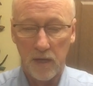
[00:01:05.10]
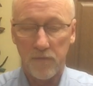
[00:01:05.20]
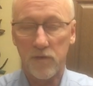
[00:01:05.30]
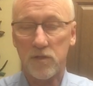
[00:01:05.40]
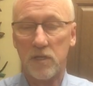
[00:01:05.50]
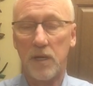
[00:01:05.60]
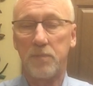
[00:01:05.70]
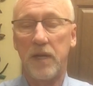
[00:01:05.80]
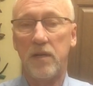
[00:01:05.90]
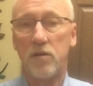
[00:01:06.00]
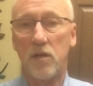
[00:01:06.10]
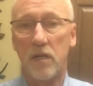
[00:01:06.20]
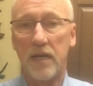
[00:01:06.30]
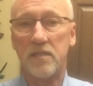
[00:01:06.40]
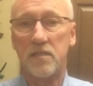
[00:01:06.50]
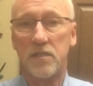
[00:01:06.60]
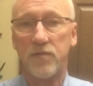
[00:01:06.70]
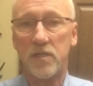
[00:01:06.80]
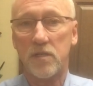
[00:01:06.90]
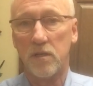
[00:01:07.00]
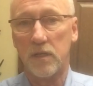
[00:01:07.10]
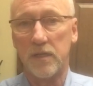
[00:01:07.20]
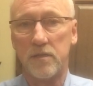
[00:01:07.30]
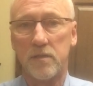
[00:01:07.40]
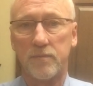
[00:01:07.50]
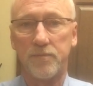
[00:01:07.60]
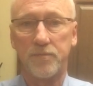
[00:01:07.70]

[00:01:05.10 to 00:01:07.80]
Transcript: First, an update on our licensed facilities.